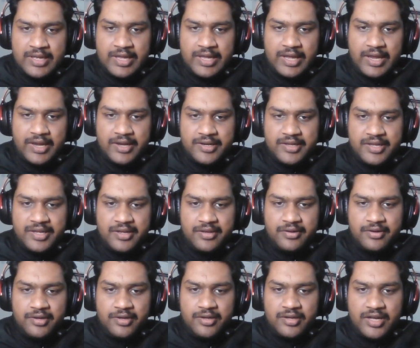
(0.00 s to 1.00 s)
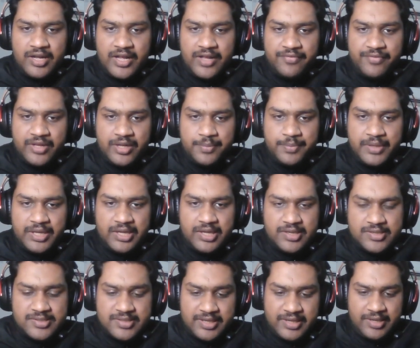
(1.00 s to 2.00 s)
and here I will be
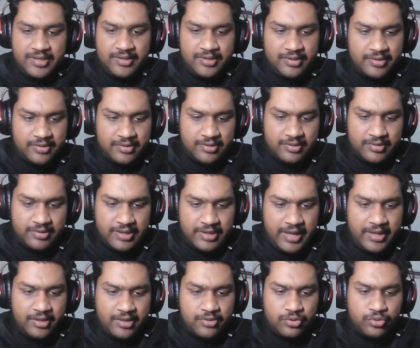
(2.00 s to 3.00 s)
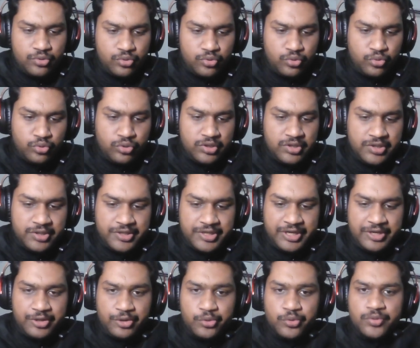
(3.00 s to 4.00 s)
saying like owner
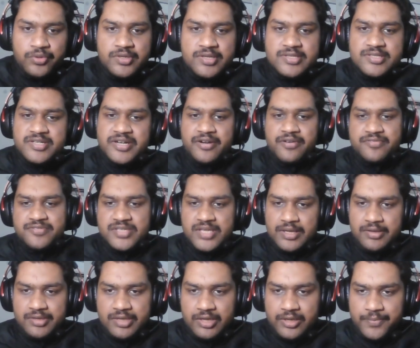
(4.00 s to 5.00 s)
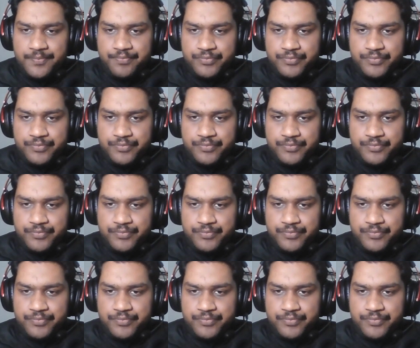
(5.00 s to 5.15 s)
dto instead of saying null.